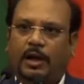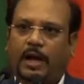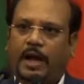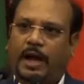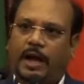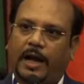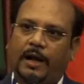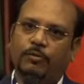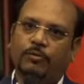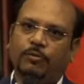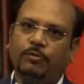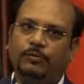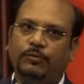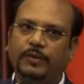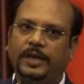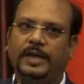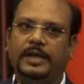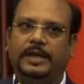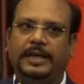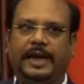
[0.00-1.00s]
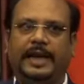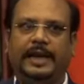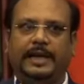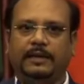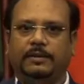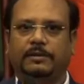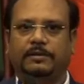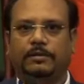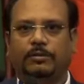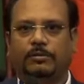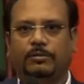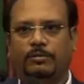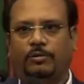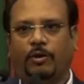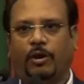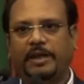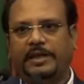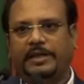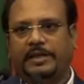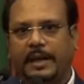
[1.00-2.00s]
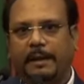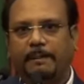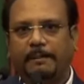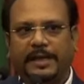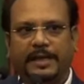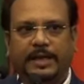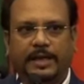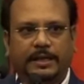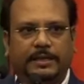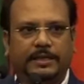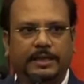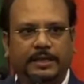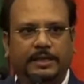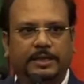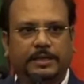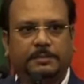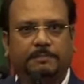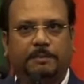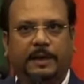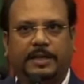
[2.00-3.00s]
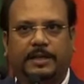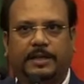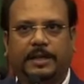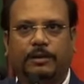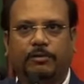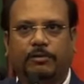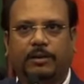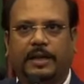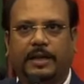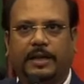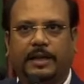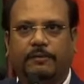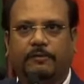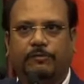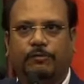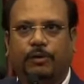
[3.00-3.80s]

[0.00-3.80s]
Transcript: How we can contaminate this particular